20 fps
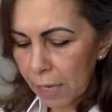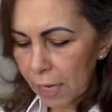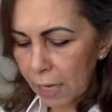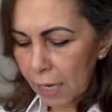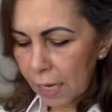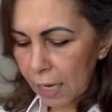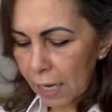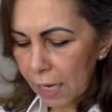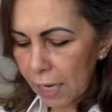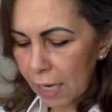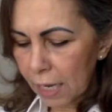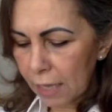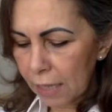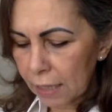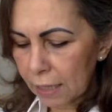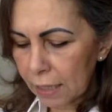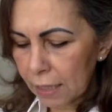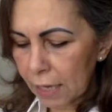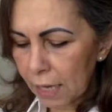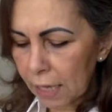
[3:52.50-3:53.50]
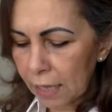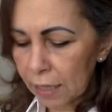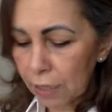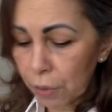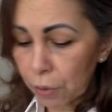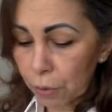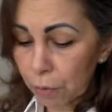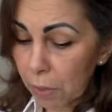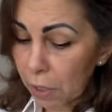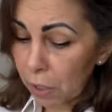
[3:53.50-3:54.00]
And
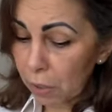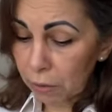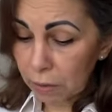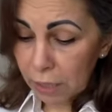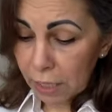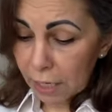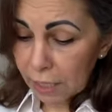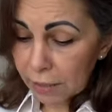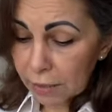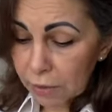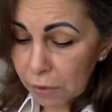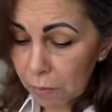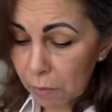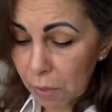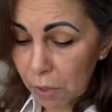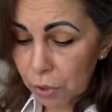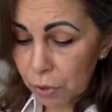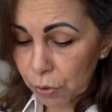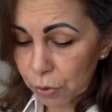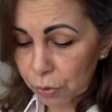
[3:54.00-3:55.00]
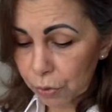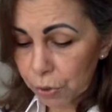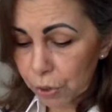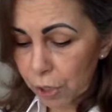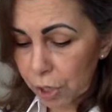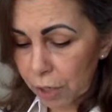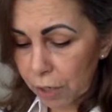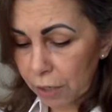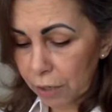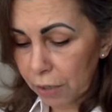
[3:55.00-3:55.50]
your so emotional
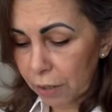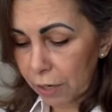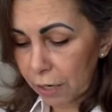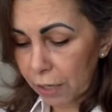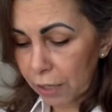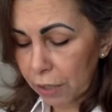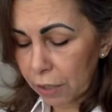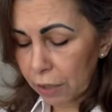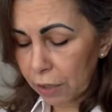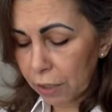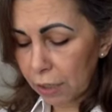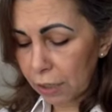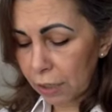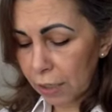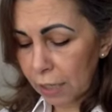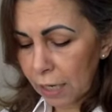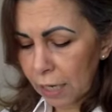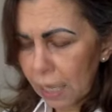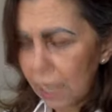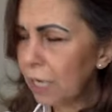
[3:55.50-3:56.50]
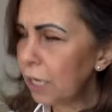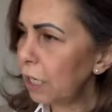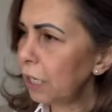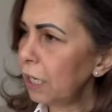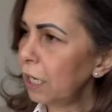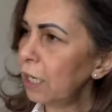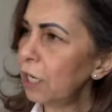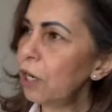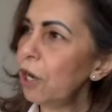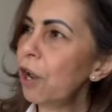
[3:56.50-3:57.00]
chart, and you can
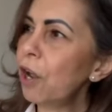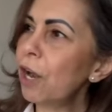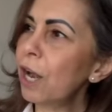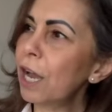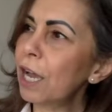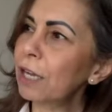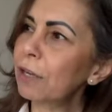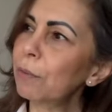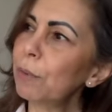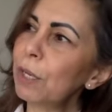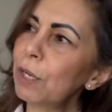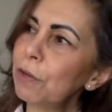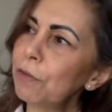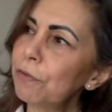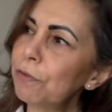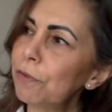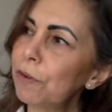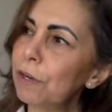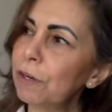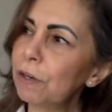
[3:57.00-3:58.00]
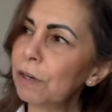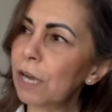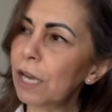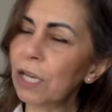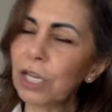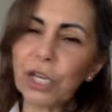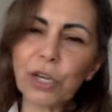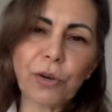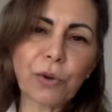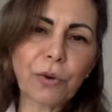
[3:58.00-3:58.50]
like when you feel
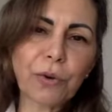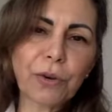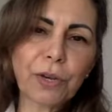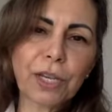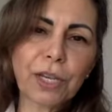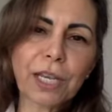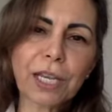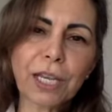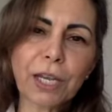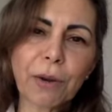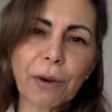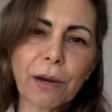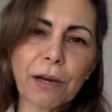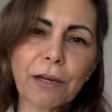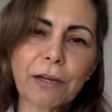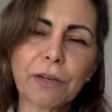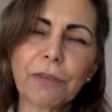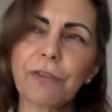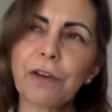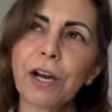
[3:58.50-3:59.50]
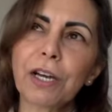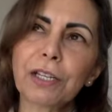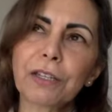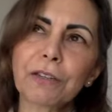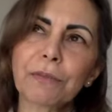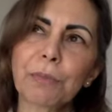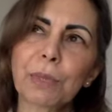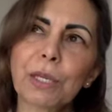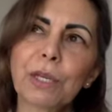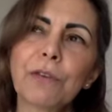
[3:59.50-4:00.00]
like when you